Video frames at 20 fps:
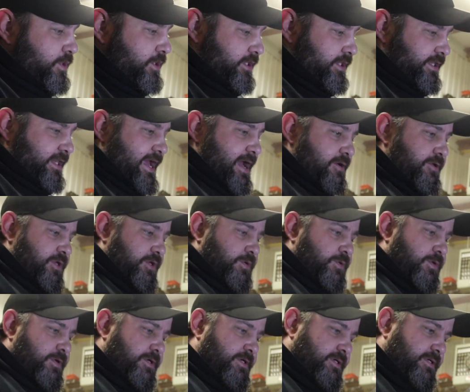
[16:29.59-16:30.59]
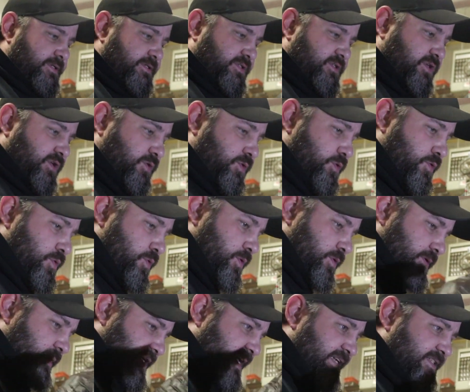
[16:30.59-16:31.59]
will allow you to
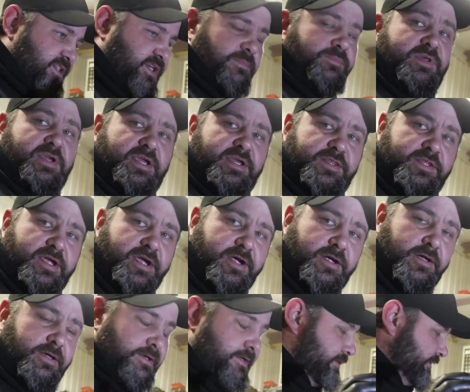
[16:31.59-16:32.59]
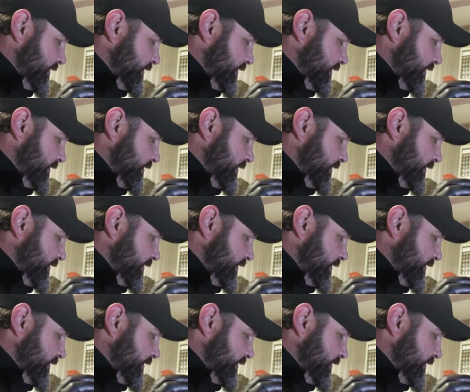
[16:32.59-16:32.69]
get something in there.